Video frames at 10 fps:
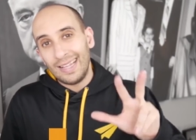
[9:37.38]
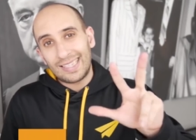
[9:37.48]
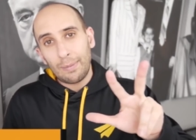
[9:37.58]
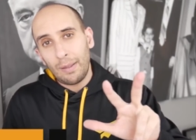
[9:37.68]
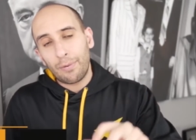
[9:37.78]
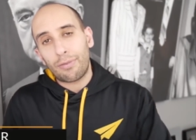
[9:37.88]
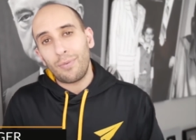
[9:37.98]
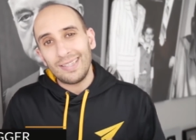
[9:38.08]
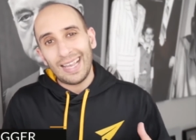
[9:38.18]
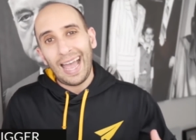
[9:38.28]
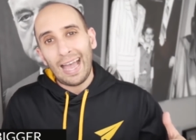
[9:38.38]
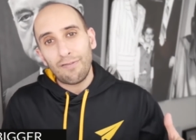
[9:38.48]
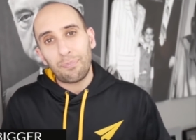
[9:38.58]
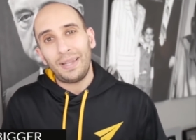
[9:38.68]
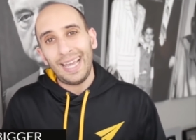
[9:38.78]
And step number three is
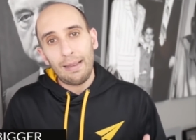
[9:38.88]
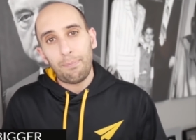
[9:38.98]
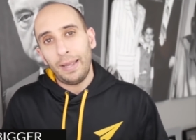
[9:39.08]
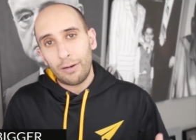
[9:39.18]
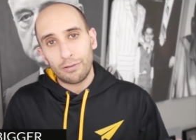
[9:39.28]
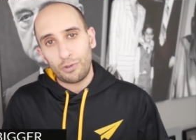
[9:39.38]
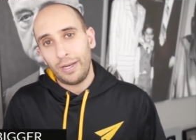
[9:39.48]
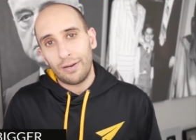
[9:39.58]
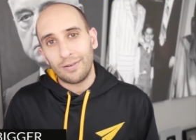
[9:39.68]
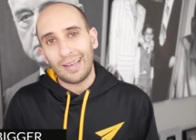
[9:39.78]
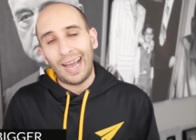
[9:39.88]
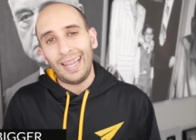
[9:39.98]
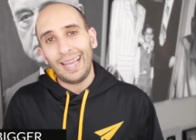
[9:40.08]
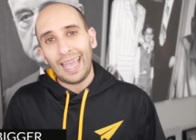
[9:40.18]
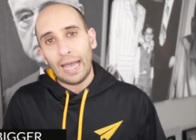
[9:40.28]
have play bigger triggers. I
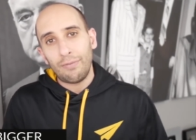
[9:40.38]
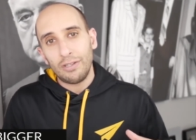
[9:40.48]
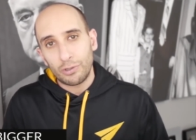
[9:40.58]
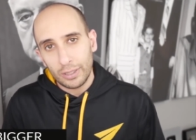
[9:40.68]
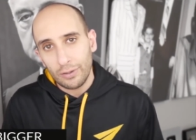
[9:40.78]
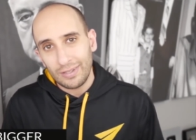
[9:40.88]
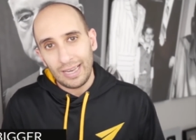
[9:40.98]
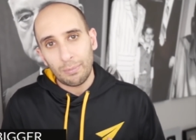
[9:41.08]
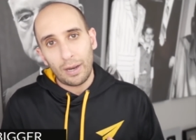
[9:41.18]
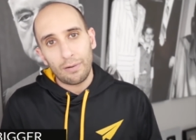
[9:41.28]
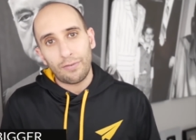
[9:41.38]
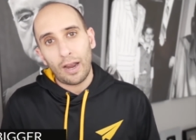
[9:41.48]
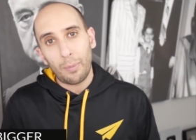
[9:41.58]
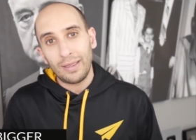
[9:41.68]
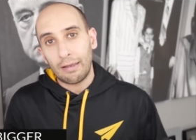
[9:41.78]
like having triggers in my
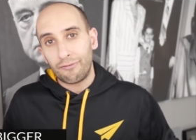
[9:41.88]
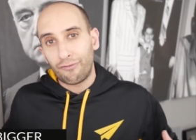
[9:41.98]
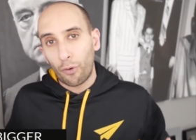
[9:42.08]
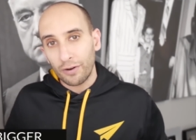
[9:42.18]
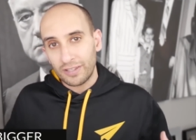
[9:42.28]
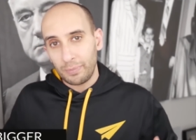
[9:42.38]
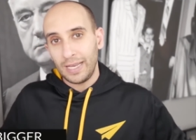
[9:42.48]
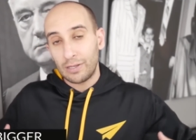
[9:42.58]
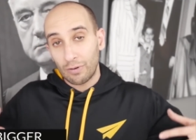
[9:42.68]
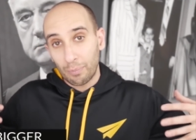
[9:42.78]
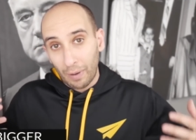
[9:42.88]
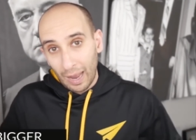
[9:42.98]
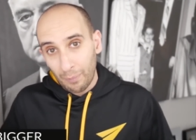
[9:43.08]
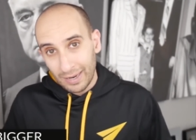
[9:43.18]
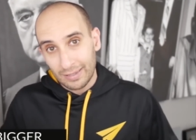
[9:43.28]
environment that force me to
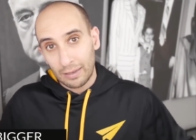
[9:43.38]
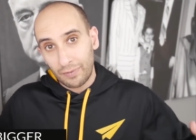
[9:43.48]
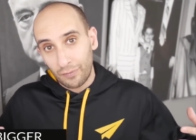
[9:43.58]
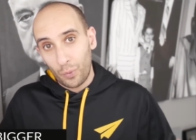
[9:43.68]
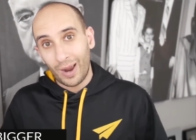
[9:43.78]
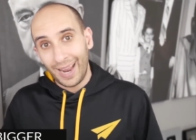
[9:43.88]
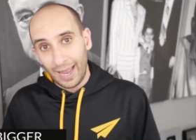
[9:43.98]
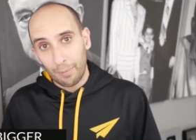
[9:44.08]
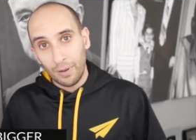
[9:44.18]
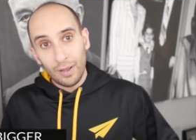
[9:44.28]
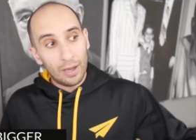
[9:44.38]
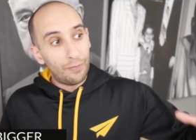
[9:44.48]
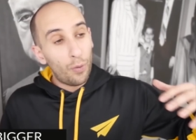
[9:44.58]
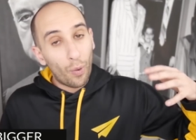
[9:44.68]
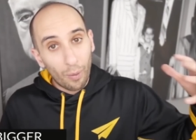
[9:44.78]
remind myself of who I am,
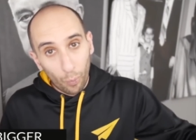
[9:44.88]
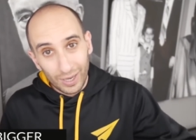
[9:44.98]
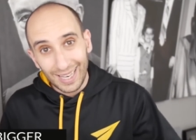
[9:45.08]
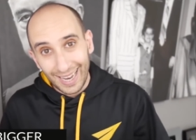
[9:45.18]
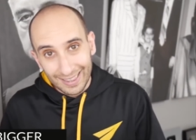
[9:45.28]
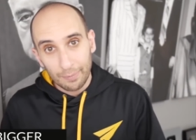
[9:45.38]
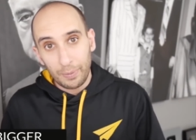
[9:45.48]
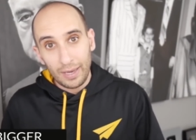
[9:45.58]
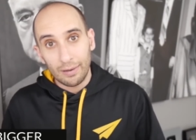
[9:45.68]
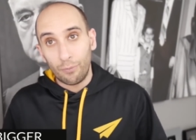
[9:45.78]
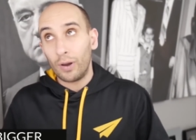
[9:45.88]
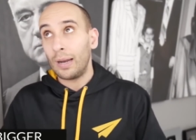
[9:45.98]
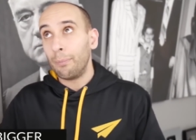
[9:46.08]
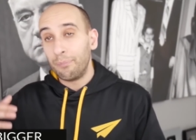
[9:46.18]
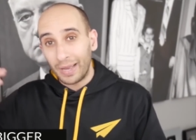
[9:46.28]
of who I would like to be, of what
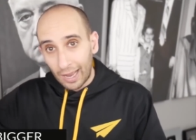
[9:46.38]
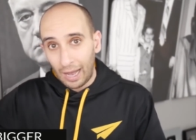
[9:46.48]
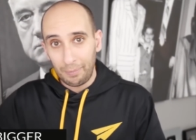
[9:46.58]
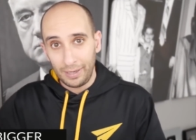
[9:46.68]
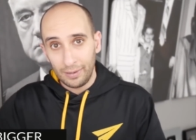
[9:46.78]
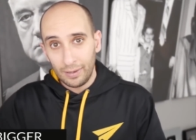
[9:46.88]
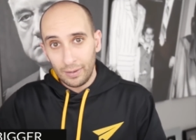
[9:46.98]
I'm becoming.